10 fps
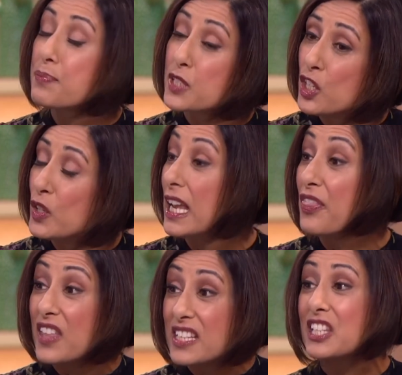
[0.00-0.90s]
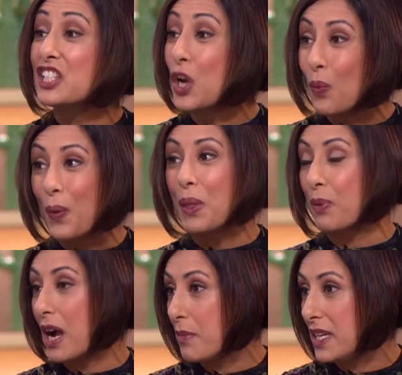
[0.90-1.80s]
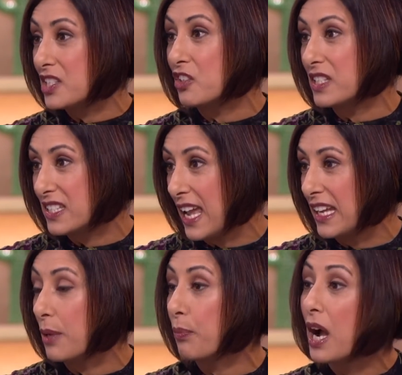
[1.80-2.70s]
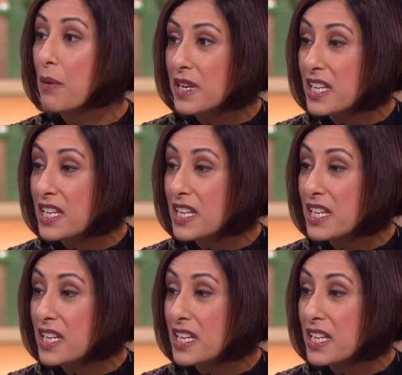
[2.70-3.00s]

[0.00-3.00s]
Absolutely, and this is not what the Prime Minister is saying. The Prime